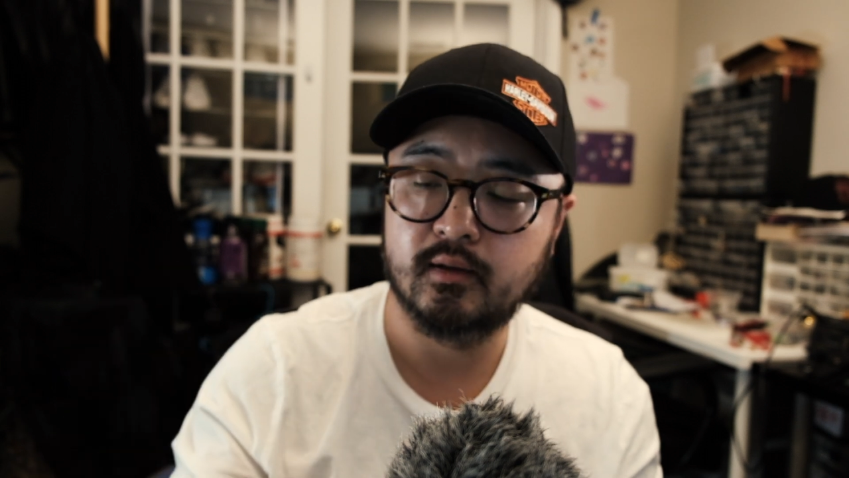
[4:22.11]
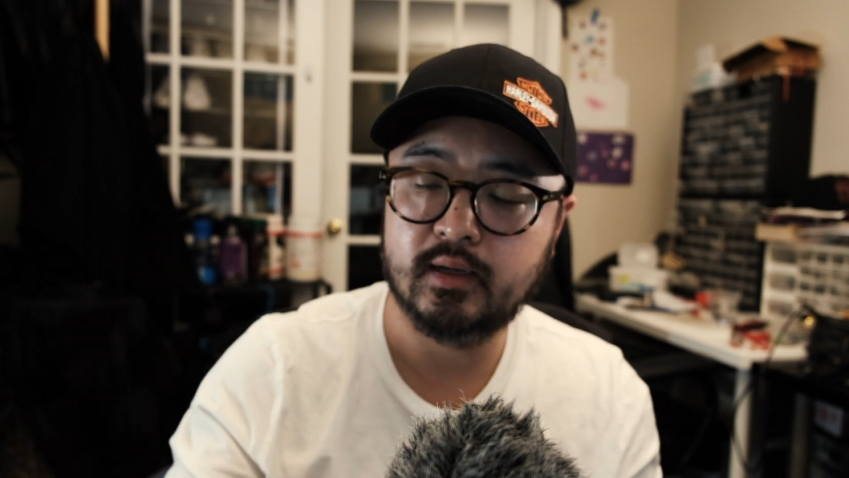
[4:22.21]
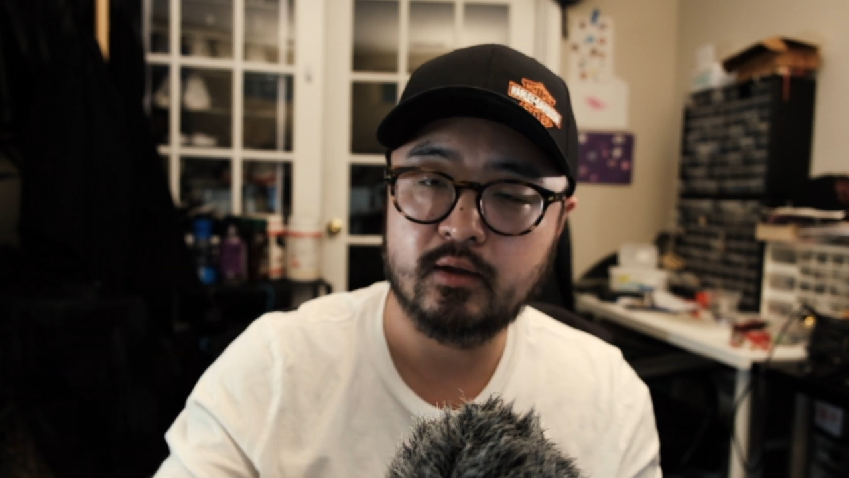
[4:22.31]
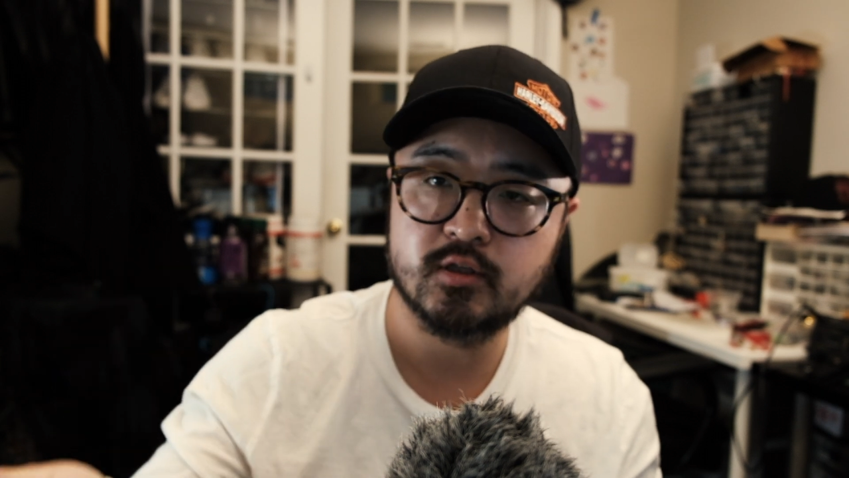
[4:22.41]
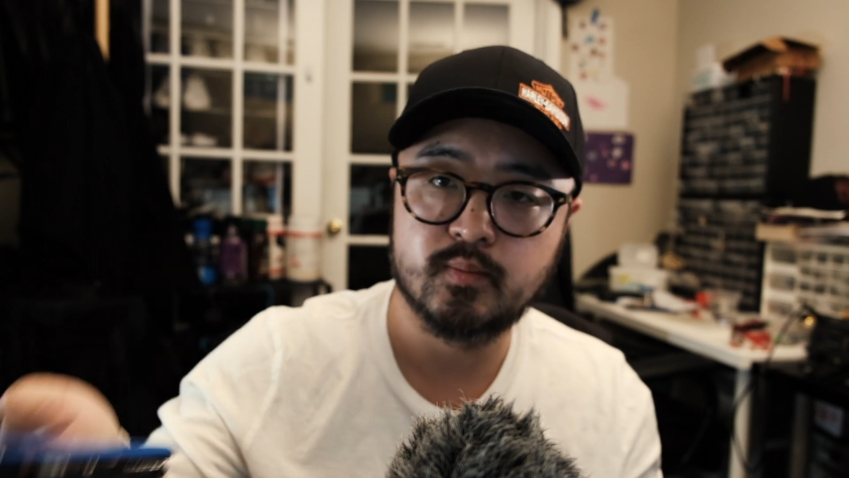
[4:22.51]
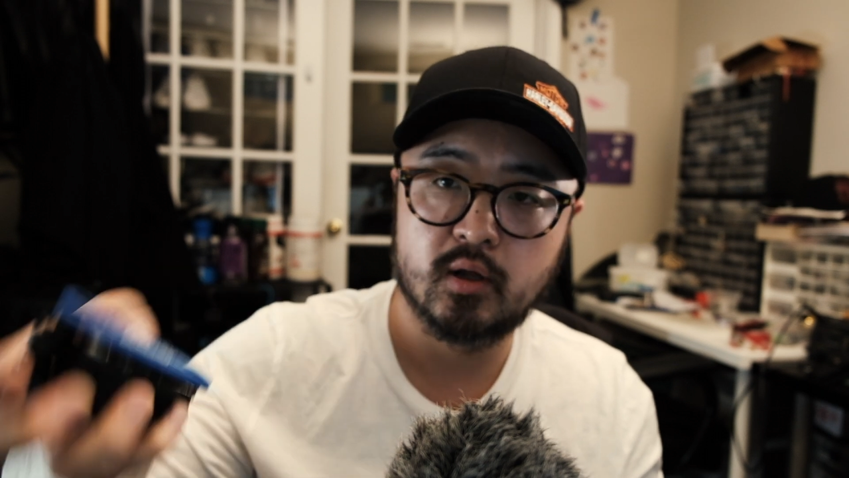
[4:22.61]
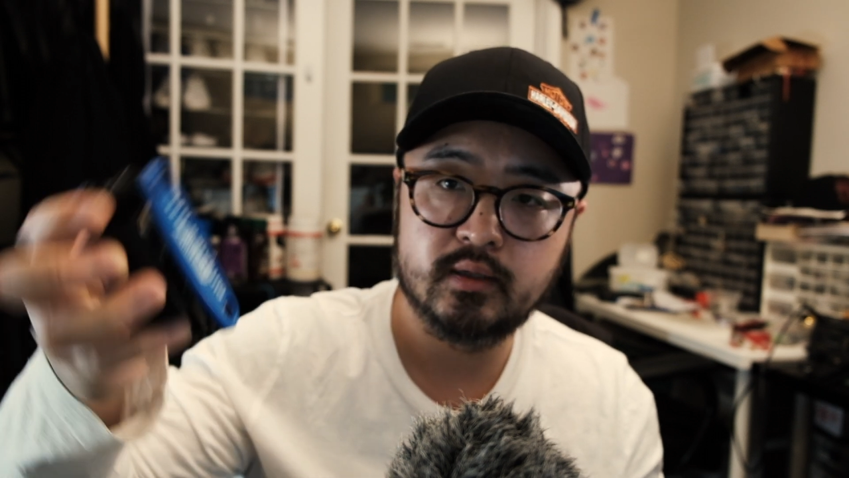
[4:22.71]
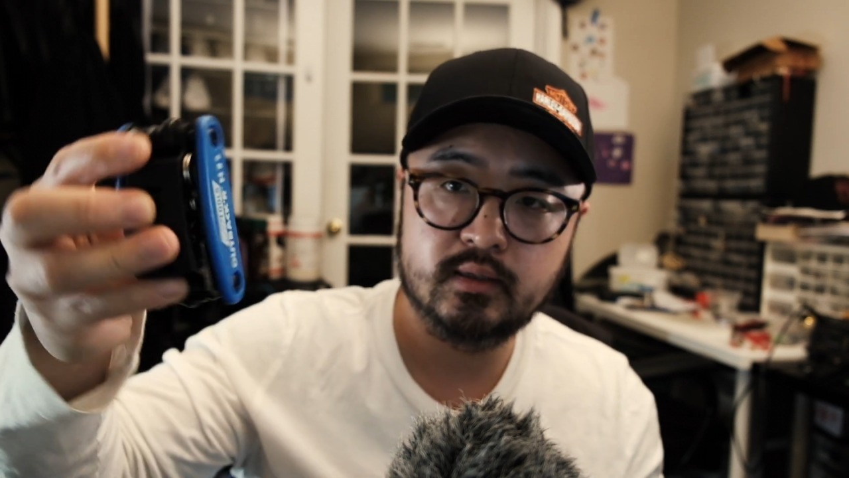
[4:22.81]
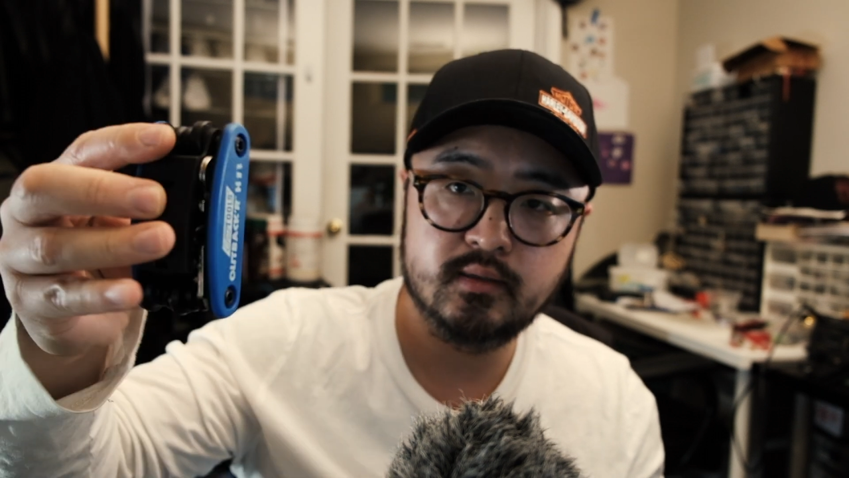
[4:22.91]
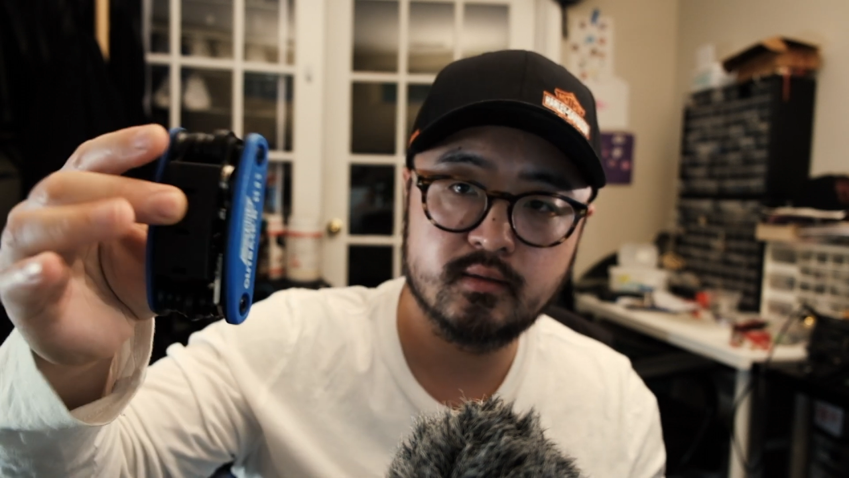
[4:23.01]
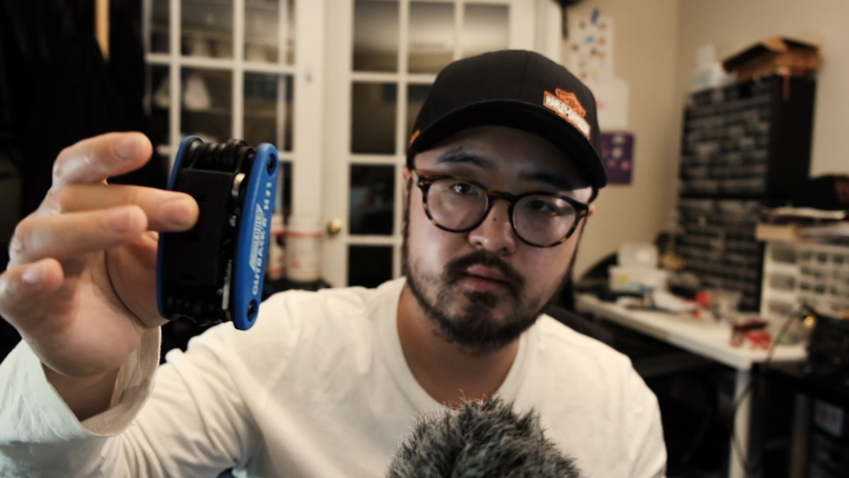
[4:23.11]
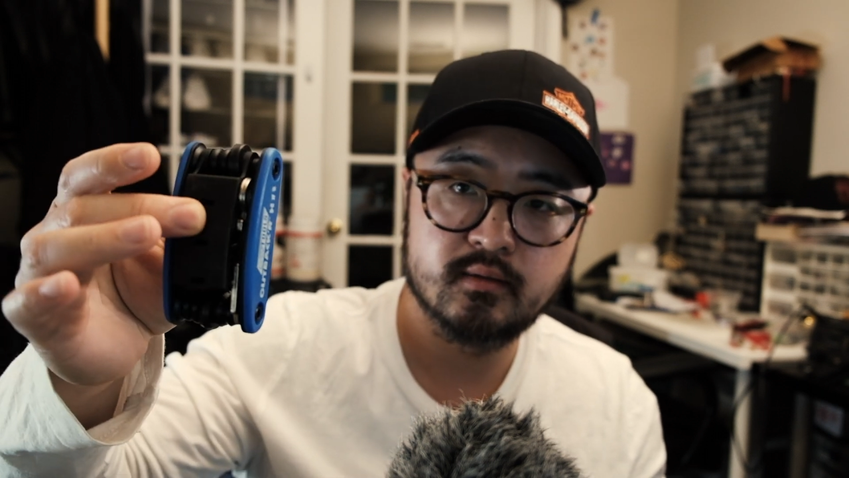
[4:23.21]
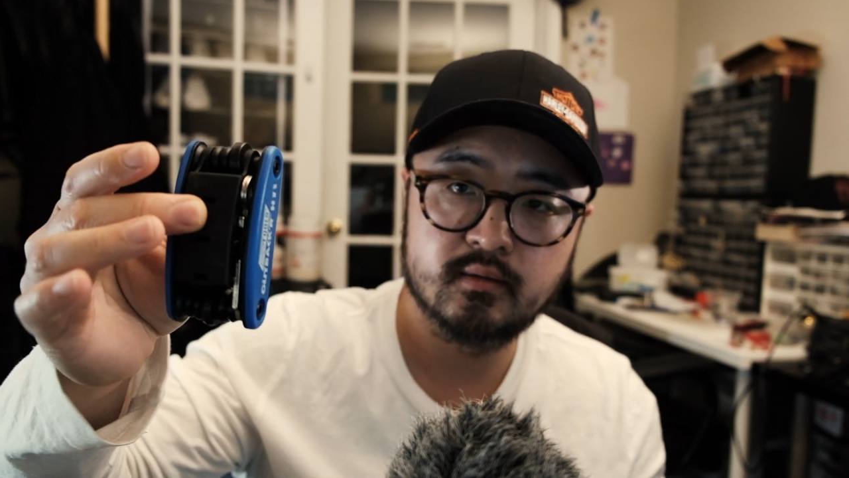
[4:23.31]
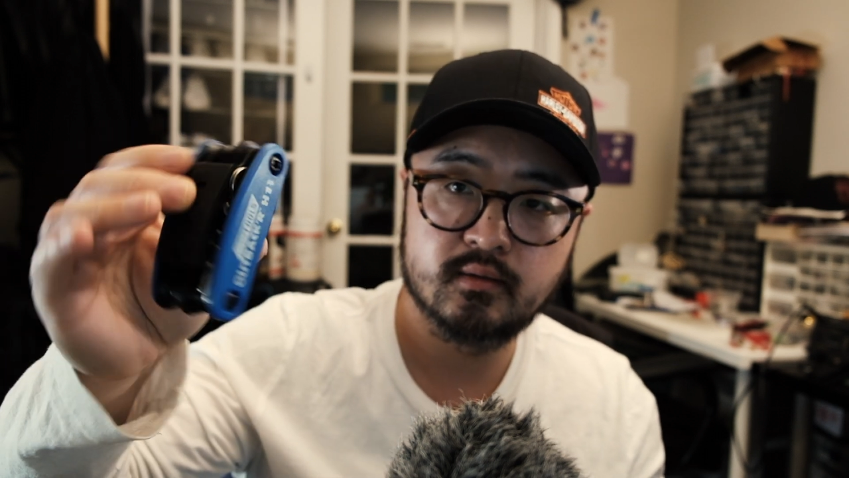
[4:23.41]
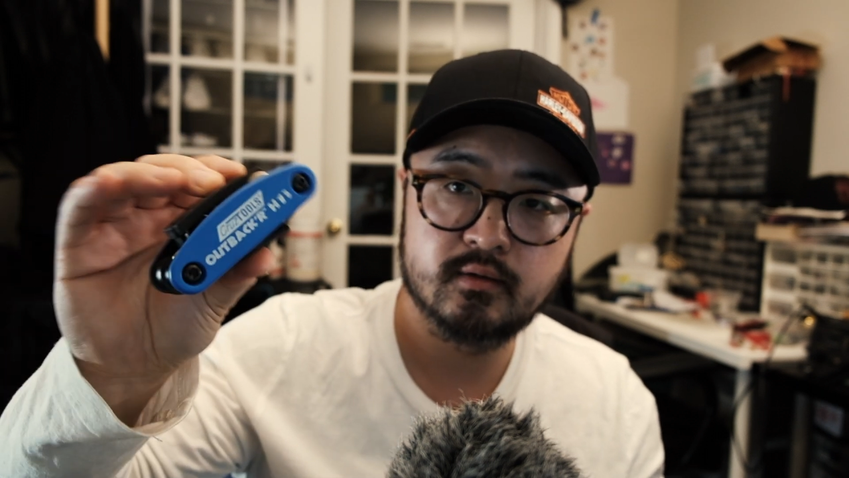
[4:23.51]
look how small it is,
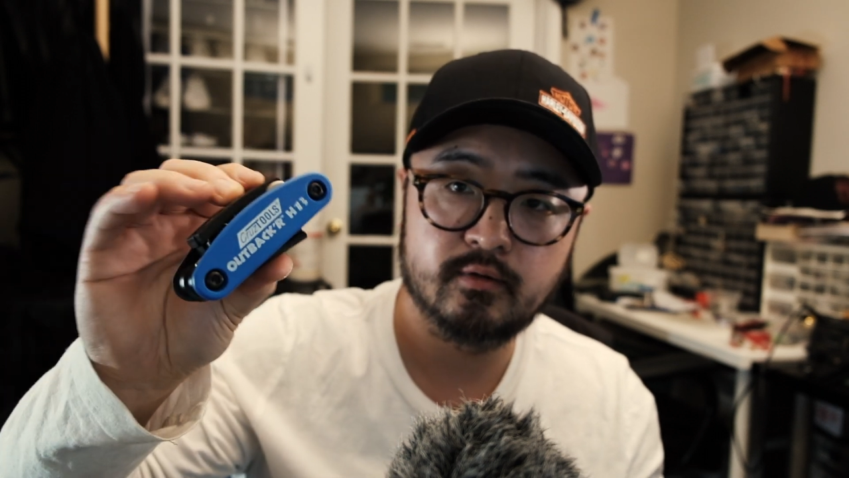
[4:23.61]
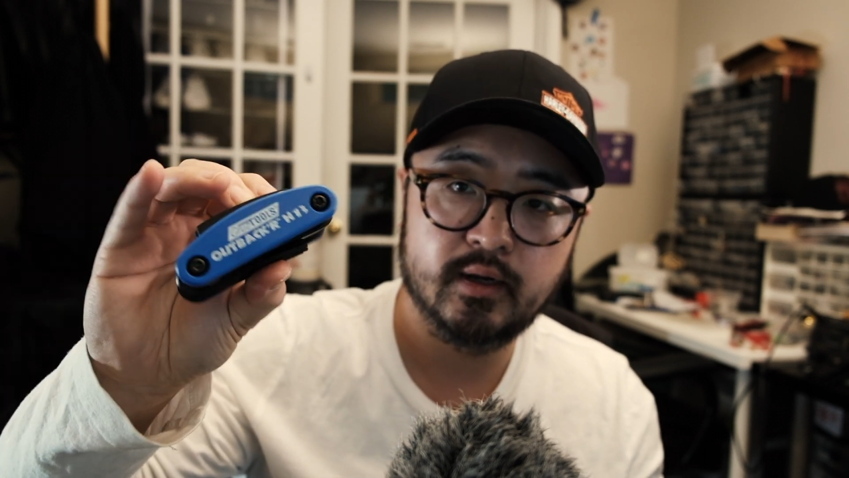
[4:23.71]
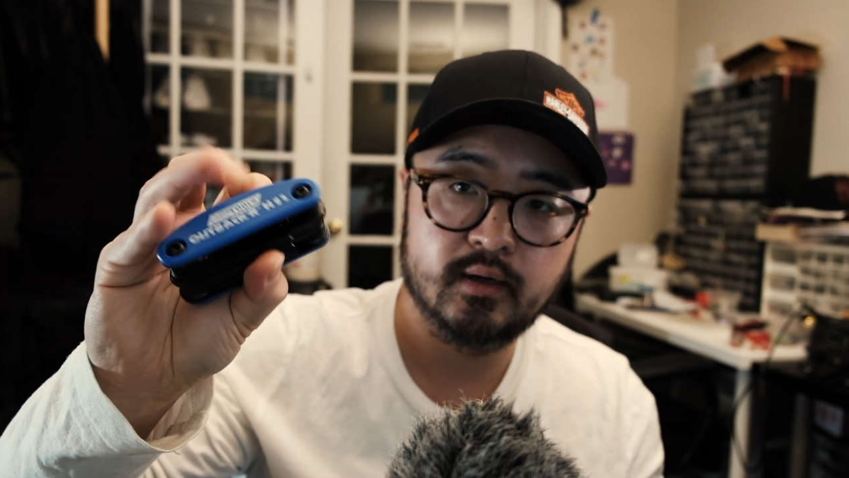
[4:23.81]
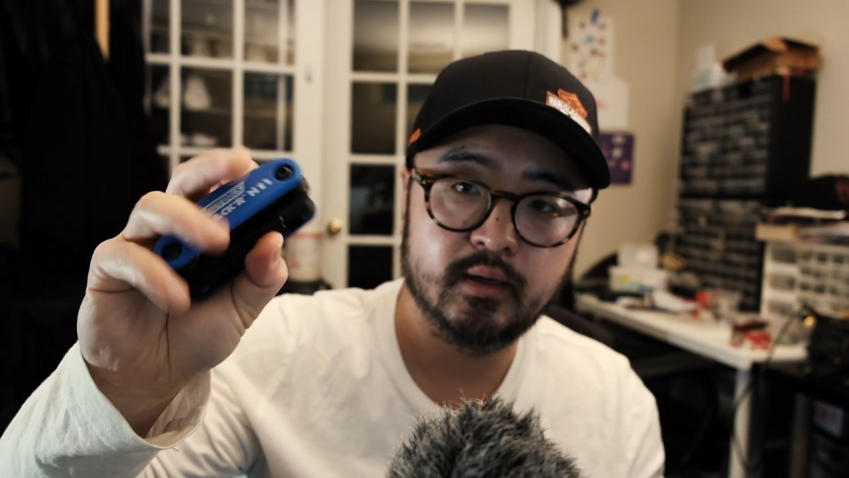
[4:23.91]
right?